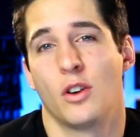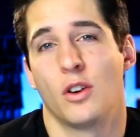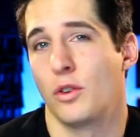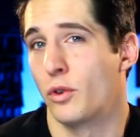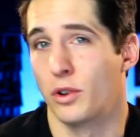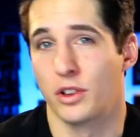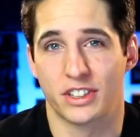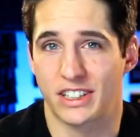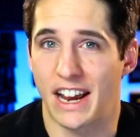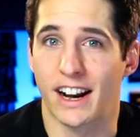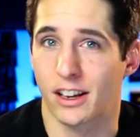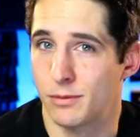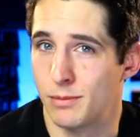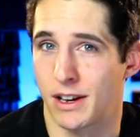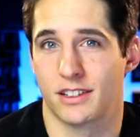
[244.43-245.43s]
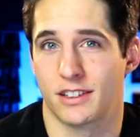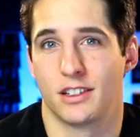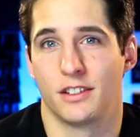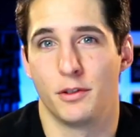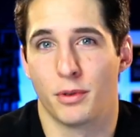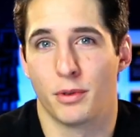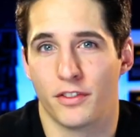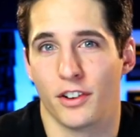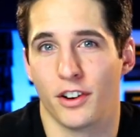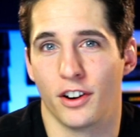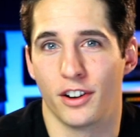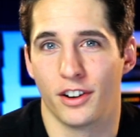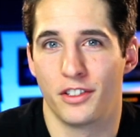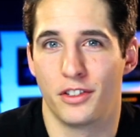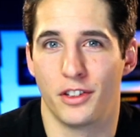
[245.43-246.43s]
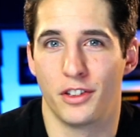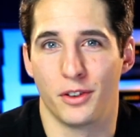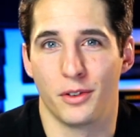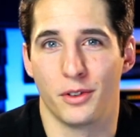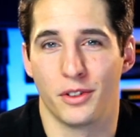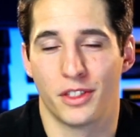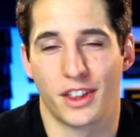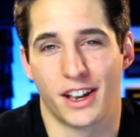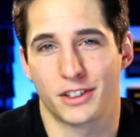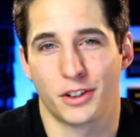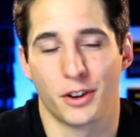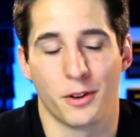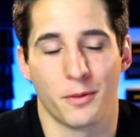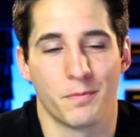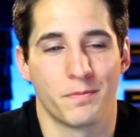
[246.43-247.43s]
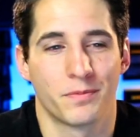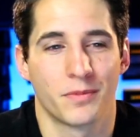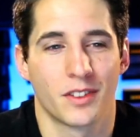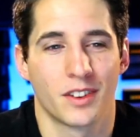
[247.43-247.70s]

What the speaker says: or the static mix if you prefer, though, that term.